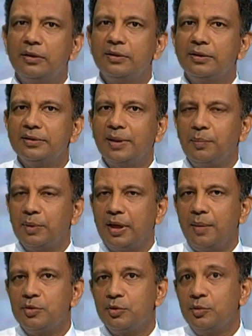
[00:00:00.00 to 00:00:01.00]

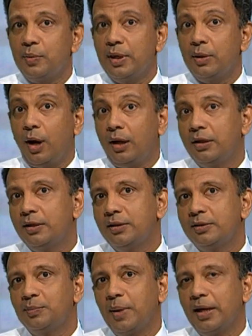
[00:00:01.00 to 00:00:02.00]
sometimes you will not
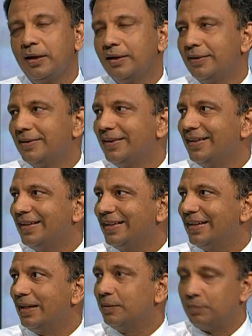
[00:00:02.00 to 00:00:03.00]
smell
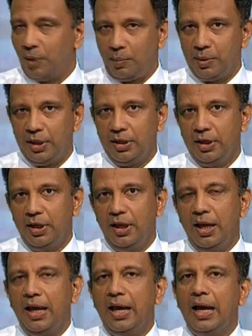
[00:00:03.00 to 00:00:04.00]
it properly,
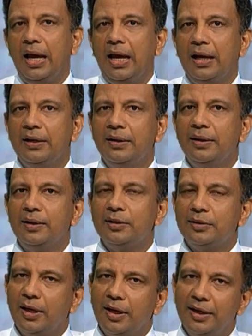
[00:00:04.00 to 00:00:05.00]
and
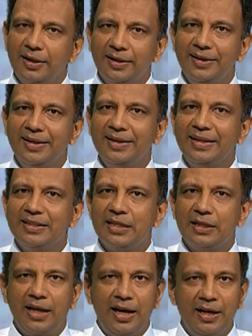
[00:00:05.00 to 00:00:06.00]
a little
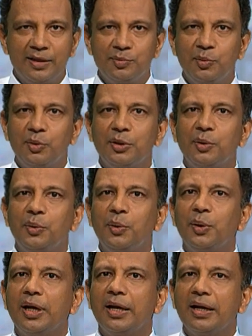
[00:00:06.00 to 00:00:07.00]
ignition can explode the
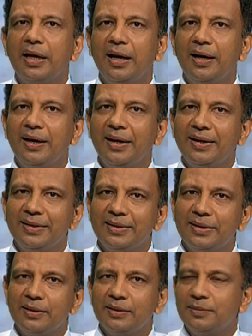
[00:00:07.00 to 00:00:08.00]
whole area,
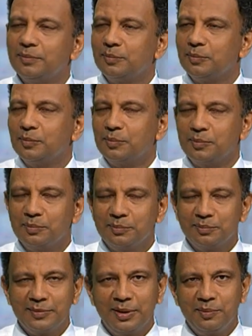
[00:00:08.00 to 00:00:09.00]
and
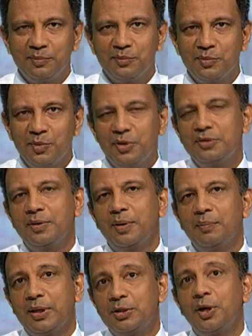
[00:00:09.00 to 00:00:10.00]

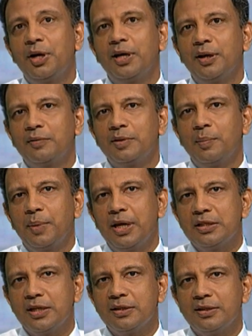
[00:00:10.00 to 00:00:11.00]
majority of the
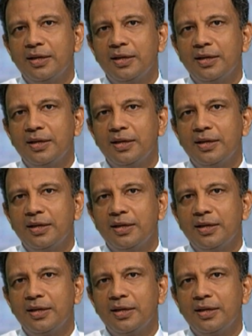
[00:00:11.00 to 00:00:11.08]
patients,